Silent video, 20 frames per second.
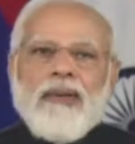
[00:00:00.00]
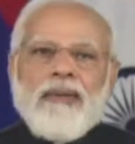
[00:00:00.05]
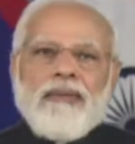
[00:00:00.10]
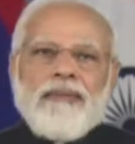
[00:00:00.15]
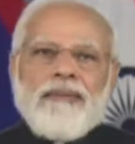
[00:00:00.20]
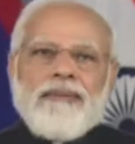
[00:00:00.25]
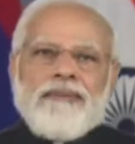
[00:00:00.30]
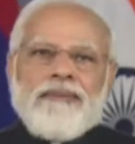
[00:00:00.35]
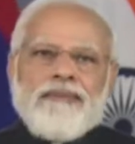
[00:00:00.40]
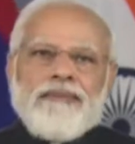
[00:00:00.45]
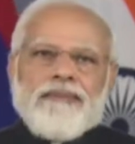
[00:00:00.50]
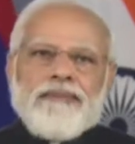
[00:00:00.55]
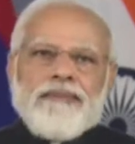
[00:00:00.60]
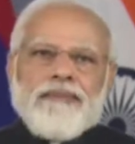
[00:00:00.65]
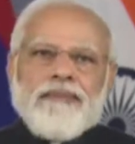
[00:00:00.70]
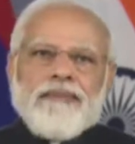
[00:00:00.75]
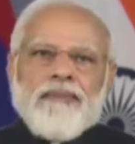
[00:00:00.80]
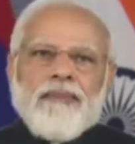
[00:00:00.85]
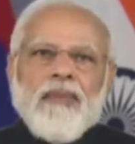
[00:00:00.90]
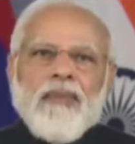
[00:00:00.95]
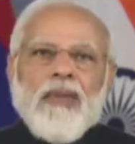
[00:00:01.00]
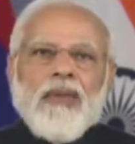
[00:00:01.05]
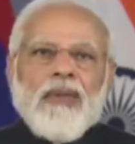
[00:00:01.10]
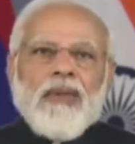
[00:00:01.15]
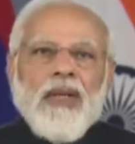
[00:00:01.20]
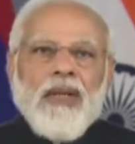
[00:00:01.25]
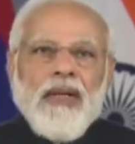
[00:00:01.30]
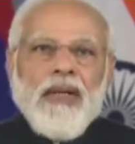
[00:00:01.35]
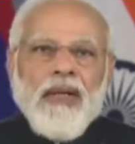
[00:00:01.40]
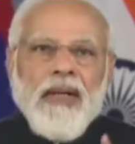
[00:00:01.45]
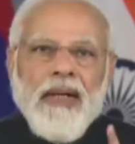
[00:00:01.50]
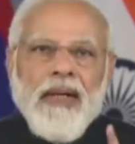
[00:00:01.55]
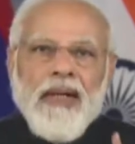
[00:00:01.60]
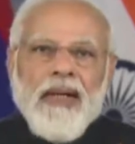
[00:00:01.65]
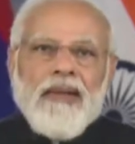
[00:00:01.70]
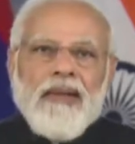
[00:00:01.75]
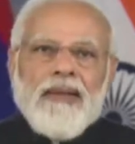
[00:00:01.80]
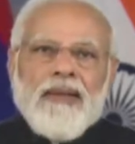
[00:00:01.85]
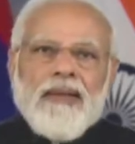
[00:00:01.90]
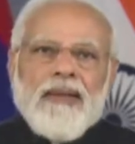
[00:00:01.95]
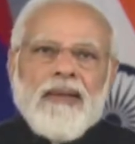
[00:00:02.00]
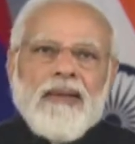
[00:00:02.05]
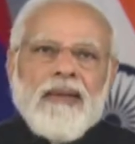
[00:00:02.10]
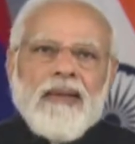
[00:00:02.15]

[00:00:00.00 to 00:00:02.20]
on the needs